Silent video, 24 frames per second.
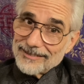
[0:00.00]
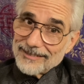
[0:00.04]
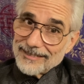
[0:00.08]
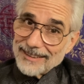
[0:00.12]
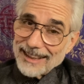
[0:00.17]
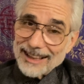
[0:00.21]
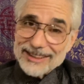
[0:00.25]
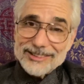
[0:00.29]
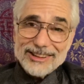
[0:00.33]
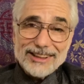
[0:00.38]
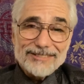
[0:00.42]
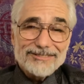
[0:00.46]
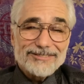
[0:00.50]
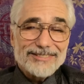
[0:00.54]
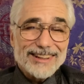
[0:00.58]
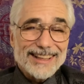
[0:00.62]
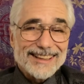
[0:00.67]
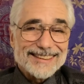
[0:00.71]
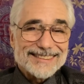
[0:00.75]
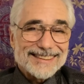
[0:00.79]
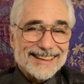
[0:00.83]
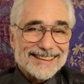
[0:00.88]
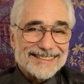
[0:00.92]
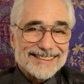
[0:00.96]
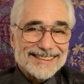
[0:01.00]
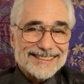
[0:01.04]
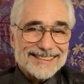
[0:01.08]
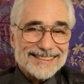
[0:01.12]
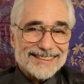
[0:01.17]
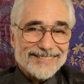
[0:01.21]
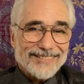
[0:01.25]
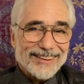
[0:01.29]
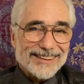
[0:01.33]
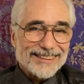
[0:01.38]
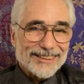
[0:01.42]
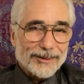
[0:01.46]
Let's finish this. This is
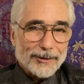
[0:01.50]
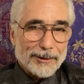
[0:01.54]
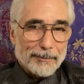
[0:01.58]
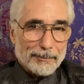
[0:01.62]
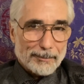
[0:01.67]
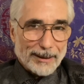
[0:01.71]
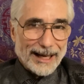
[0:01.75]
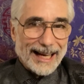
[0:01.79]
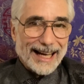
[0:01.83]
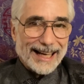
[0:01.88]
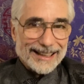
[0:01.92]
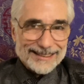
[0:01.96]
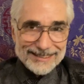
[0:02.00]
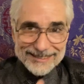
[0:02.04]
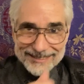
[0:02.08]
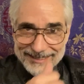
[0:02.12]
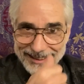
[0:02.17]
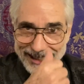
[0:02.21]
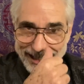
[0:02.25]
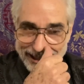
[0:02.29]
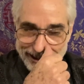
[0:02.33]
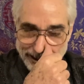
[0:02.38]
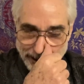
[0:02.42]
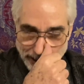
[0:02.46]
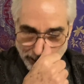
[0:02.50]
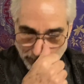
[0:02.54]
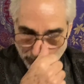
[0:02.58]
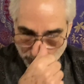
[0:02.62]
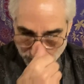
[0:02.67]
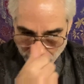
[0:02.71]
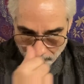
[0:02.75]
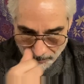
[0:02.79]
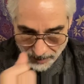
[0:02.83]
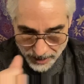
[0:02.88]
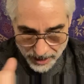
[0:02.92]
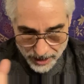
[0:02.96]
one to unpack. There's a lot here.
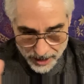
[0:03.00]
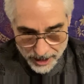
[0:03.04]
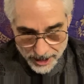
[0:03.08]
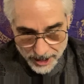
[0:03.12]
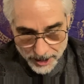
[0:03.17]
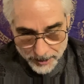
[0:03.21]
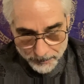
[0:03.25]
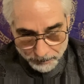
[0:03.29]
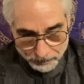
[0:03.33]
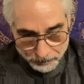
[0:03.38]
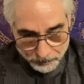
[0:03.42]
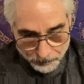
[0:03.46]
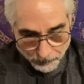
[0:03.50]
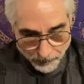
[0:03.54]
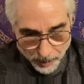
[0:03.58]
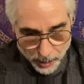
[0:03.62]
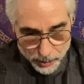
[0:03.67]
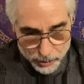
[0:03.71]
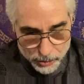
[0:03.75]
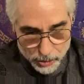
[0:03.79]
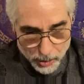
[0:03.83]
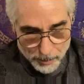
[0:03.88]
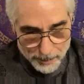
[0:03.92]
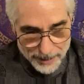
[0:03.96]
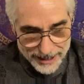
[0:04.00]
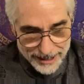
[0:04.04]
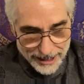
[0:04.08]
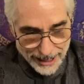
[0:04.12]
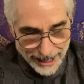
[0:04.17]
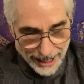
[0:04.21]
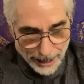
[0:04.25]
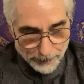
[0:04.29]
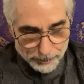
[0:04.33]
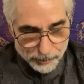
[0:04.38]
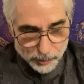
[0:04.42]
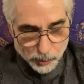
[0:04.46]
To be
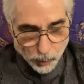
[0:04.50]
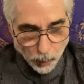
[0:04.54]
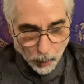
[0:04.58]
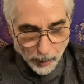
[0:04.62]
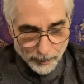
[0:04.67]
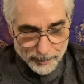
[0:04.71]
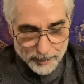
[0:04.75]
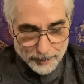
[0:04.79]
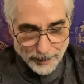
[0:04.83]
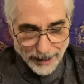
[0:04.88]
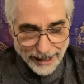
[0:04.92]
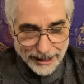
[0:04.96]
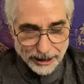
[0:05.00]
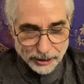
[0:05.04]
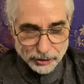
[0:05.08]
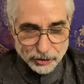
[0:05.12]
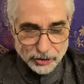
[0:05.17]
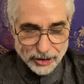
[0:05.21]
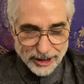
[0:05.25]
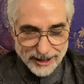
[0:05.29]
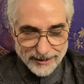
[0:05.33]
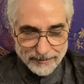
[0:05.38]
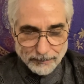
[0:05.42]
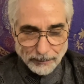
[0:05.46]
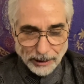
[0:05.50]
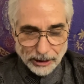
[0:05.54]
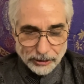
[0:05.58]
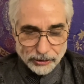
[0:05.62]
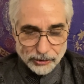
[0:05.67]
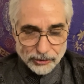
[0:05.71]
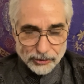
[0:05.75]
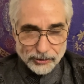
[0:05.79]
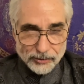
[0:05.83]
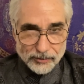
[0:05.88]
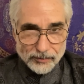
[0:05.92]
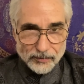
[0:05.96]
absorbed by
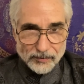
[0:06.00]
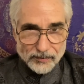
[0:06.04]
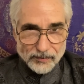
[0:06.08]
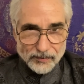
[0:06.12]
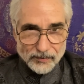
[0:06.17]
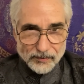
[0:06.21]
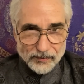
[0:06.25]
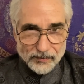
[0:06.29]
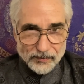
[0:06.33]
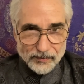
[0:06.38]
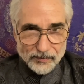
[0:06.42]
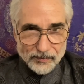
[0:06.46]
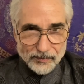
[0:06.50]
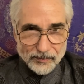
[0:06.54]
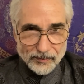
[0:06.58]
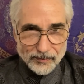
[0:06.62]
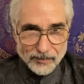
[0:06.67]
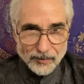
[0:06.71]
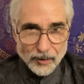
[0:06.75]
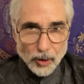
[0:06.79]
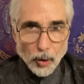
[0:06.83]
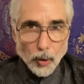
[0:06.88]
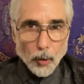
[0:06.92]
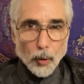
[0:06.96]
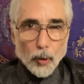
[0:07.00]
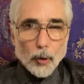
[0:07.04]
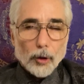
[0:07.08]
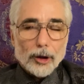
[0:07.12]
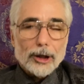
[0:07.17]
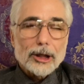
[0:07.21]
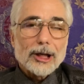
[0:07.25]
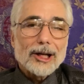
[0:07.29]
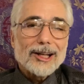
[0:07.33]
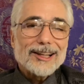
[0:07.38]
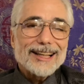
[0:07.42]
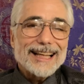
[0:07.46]
achievements or
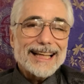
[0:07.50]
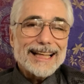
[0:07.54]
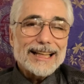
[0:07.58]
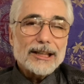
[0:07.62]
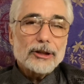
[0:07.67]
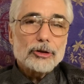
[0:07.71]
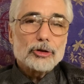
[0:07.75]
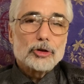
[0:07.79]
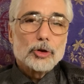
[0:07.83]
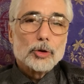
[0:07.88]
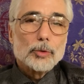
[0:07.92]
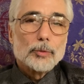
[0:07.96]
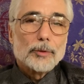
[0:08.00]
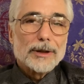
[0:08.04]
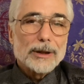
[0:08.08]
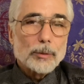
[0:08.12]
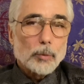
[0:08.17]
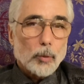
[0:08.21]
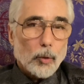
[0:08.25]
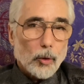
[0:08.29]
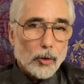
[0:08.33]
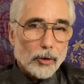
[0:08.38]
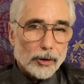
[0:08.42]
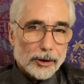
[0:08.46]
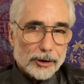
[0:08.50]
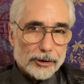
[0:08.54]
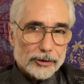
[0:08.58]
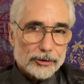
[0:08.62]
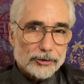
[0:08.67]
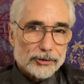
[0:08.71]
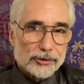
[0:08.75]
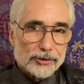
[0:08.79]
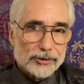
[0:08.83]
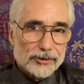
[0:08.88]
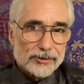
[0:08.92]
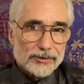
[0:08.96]
cling to
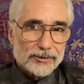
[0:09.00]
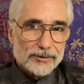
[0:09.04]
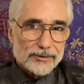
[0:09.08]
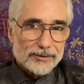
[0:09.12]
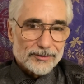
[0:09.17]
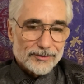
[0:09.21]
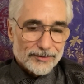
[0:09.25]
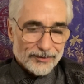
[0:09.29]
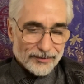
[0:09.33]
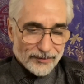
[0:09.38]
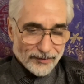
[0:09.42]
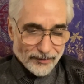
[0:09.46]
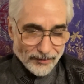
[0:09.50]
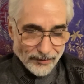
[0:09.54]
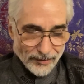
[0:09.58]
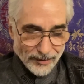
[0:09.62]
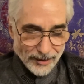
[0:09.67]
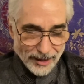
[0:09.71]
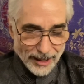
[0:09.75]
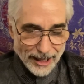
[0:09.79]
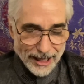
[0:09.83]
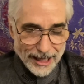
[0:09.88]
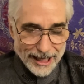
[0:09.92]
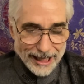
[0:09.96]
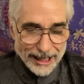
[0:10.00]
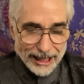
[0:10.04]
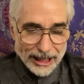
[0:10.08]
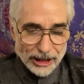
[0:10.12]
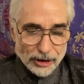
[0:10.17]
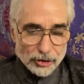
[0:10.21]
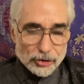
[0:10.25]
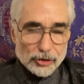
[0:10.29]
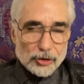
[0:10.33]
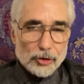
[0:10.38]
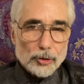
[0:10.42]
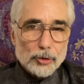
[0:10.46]
rewards
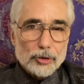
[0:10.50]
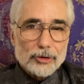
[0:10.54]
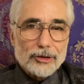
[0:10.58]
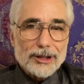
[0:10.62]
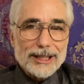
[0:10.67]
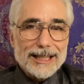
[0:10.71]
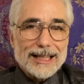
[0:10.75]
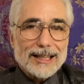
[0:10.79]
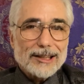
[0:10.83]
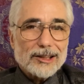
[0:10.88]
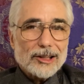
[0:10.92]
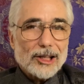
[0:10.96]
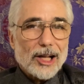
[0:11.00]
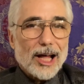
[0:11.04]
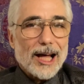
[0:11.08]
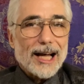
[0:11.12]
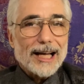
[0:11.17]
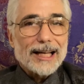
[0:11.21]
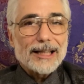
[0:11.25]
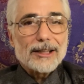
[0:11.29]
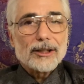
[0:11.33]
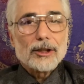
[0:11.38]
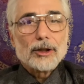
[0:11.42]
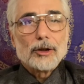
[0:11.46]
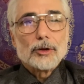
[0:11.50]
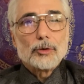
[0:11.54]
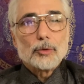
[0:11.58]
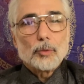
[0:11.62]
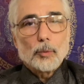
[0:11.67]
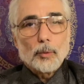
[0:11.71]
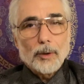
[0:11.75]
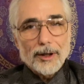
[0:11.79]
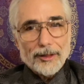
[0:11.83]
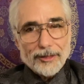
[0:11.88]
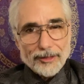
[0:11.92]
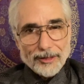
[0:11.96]
is to decline
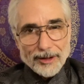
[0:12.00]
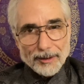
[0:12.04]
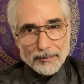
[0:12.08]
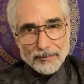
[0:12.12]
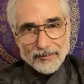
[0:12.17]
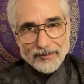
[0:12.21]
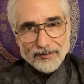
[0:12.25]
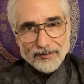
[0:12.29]
with them.